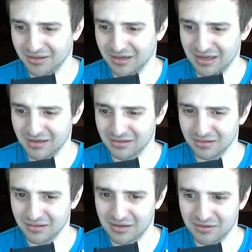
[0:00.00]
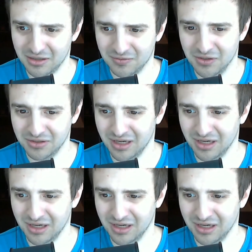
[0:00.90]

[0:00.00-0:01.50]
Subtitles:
And it just feels like